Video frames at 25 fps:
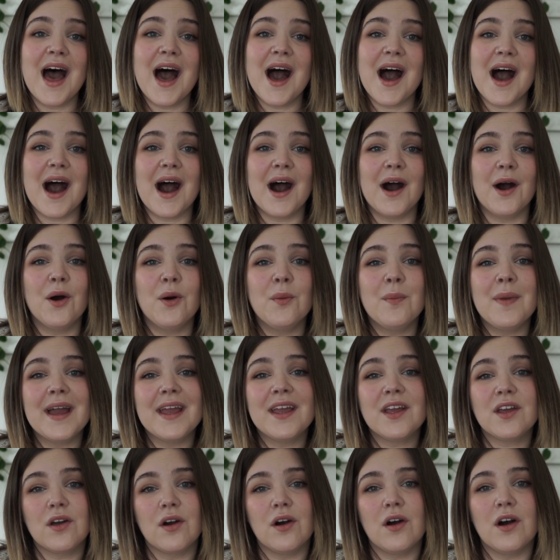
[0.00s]
How
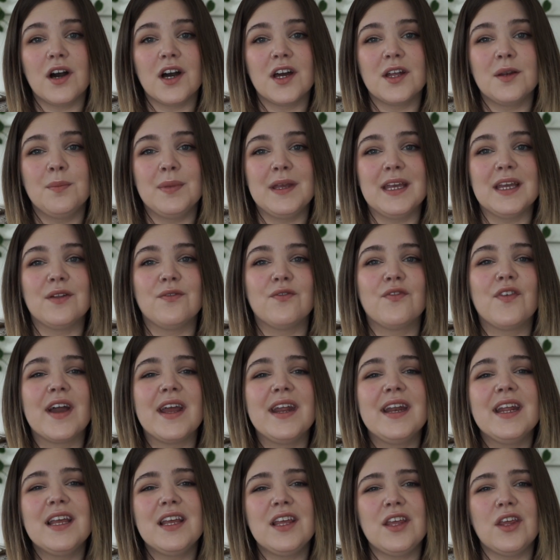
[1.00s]
might God be
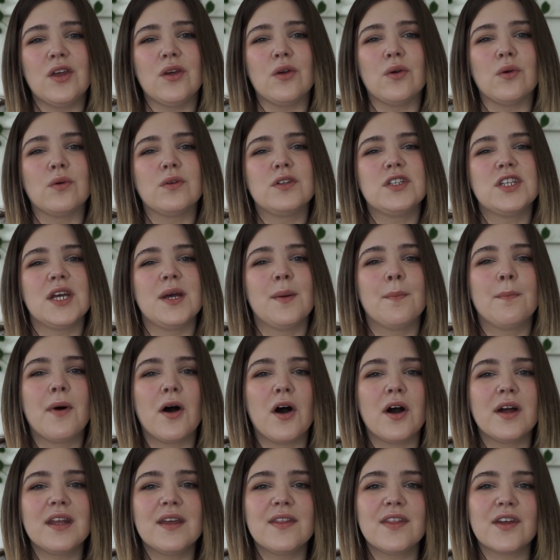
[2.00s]
inviting you to
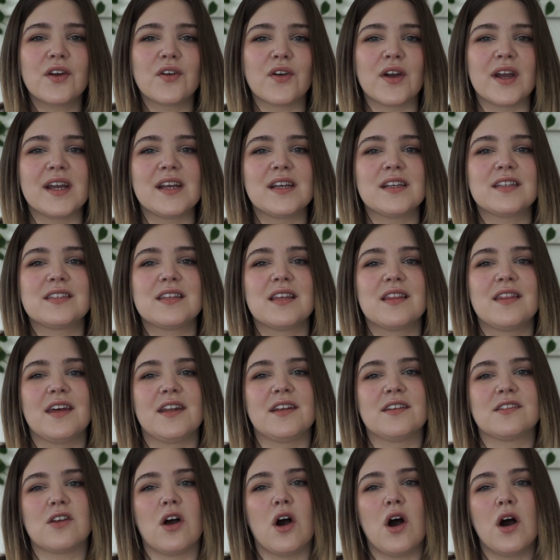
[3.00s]
embody the grace that
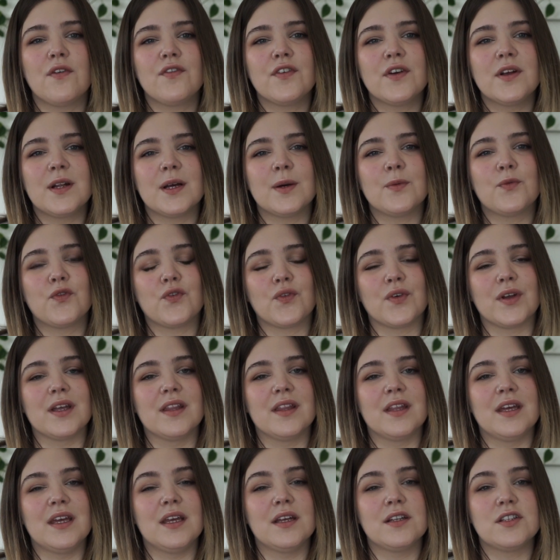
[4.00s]
is offered up
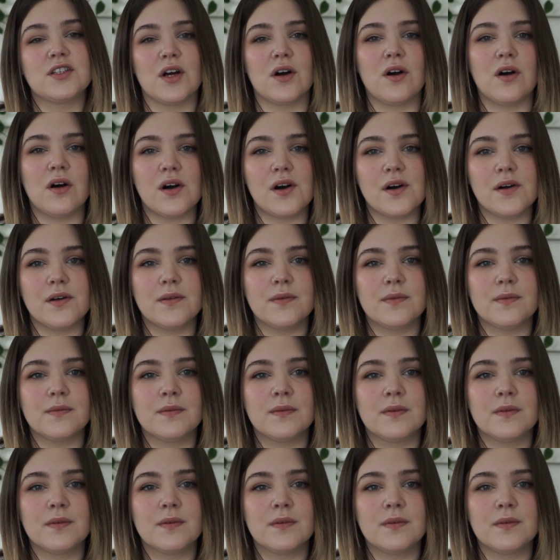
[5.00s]
freely to all?